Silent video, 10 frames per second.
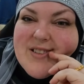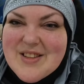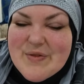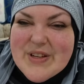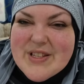
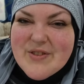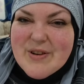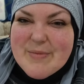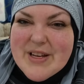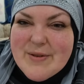The face
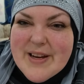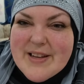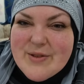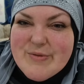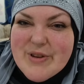scrub that you ate,
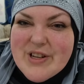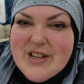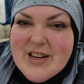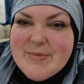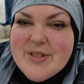those were good
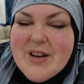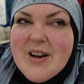times.